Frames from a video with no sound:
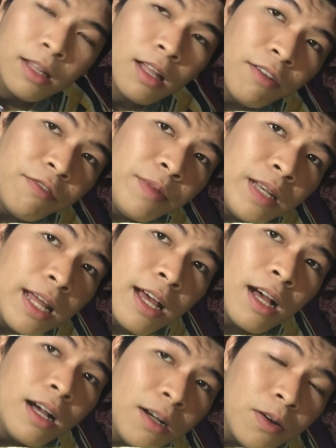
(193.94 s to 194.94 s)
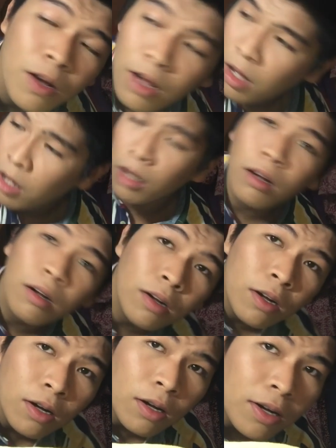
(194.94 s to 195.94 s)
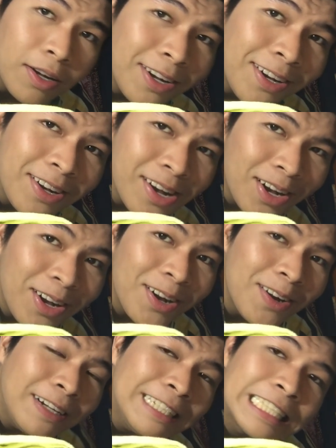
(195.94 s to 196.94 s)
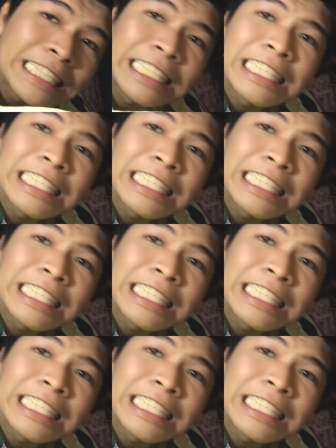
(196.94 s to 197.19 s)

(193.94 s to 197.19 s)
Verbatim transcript: Love me now. Oh.